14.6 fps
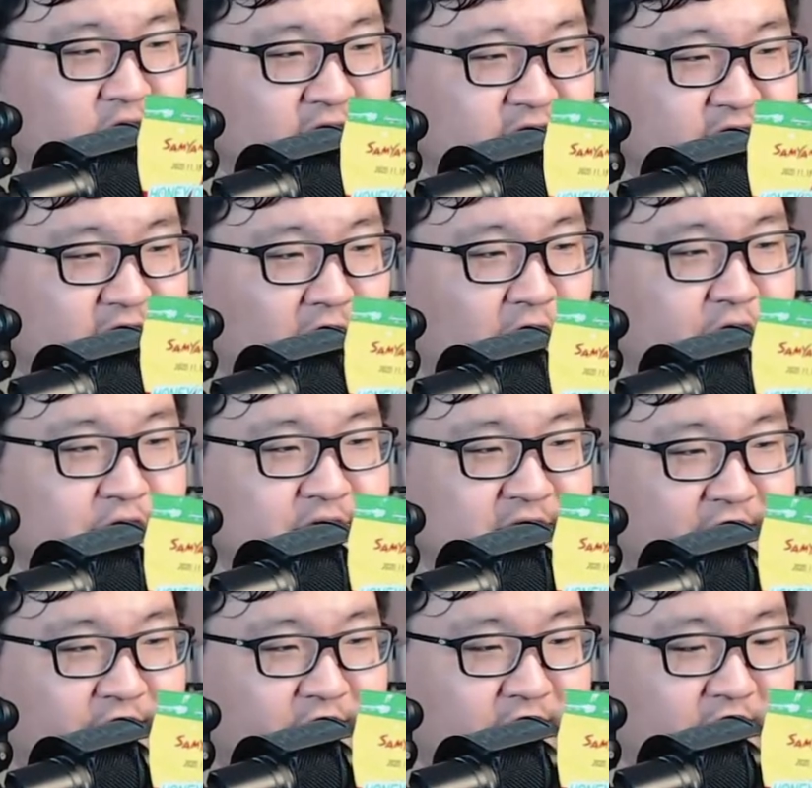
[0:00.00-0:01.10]
good as the other
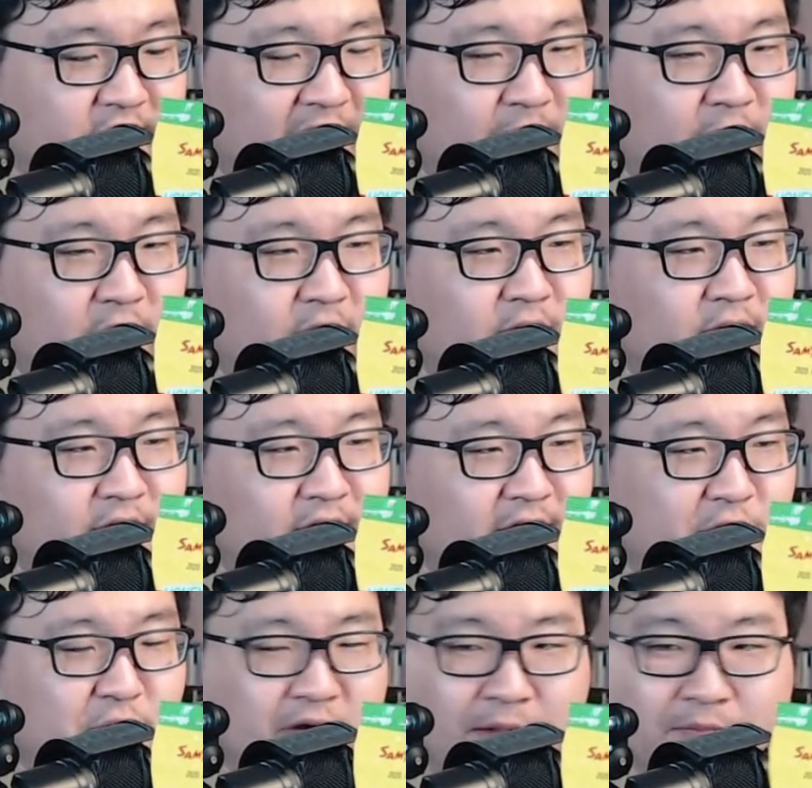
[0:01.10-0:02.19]
stuff on the table,
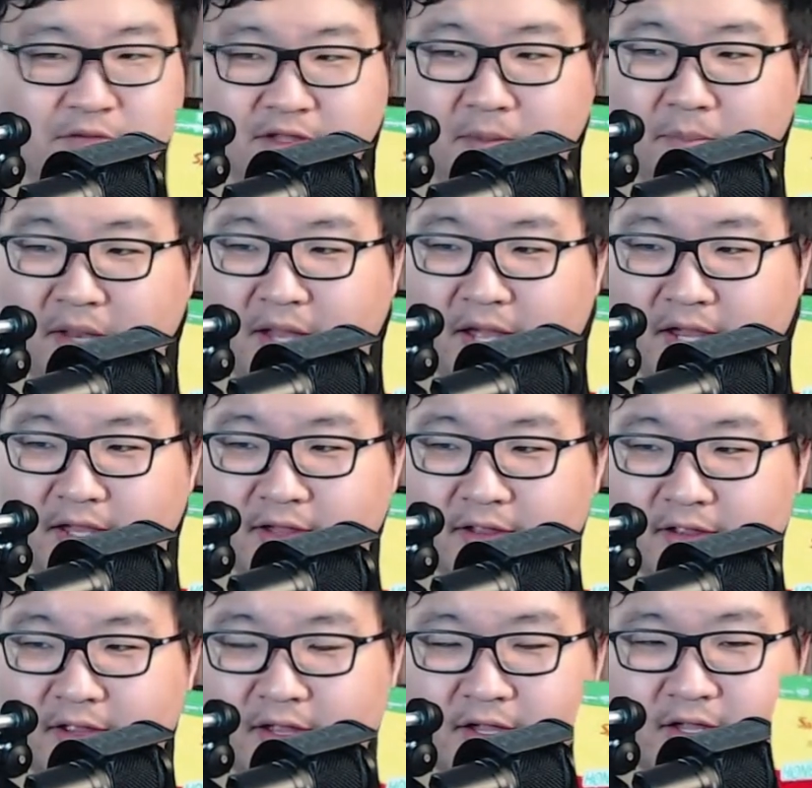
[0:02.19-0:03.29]
is what I'm trying to imply.
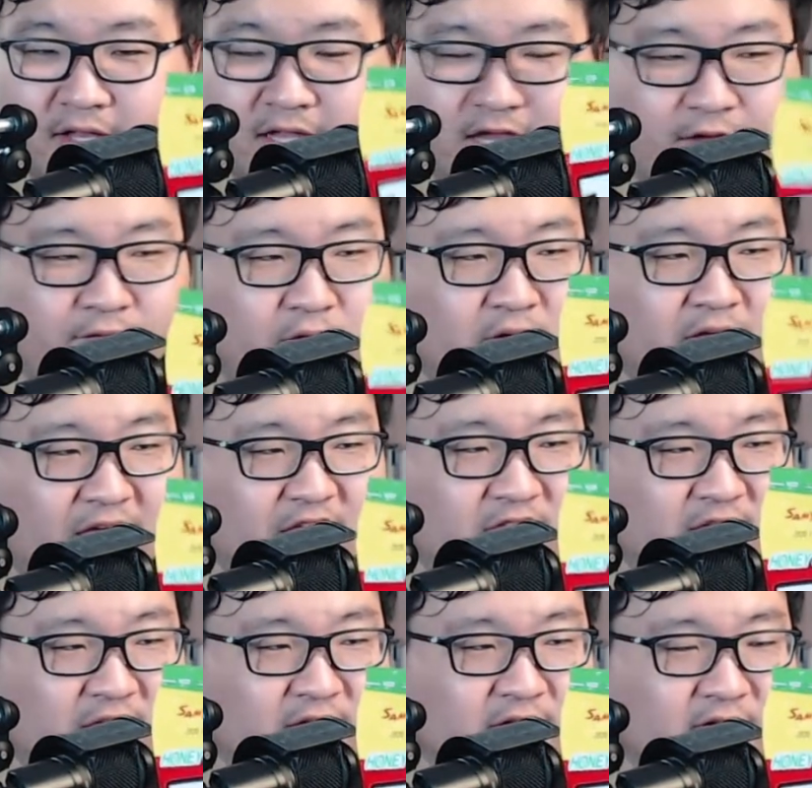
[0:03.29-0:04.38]
Like if you get
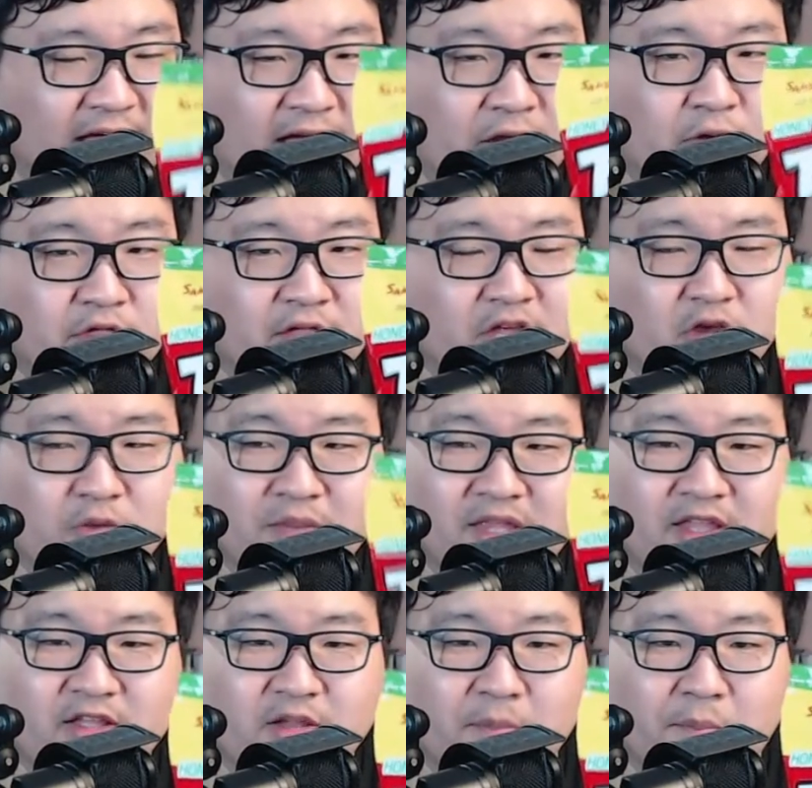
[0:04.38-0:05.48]
this, I don't think you'll be
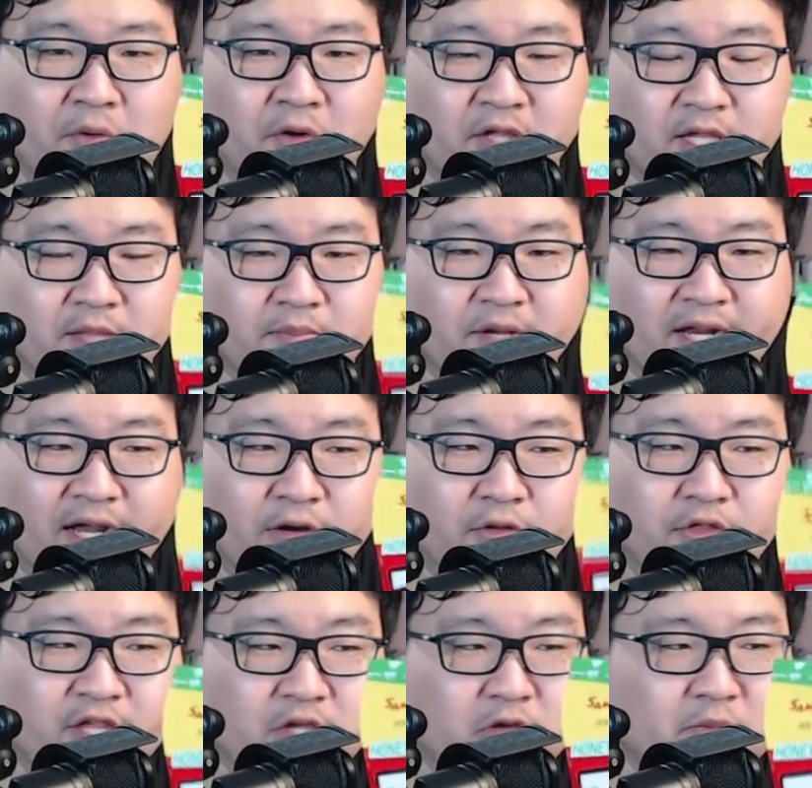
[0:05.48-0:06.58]
disappointed, but I
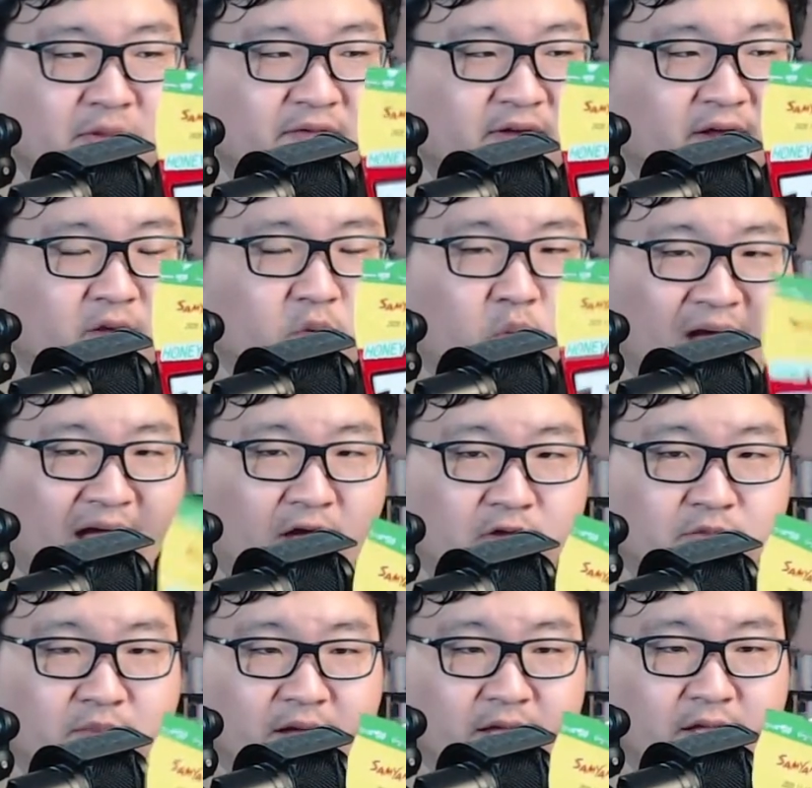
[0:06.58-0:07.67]
don't think you'll be very
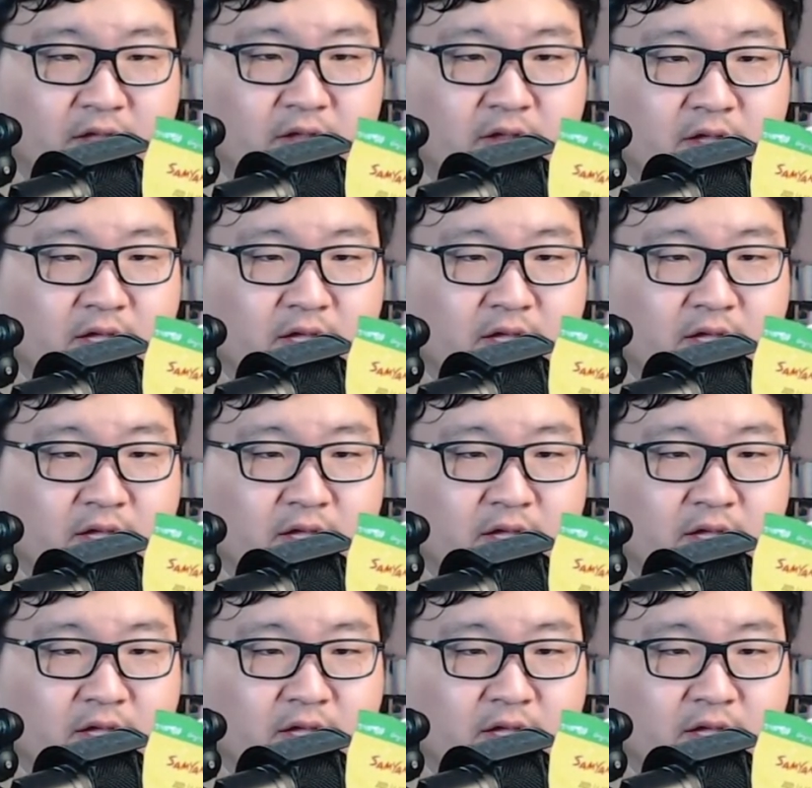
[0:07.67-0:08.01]
wowed by it.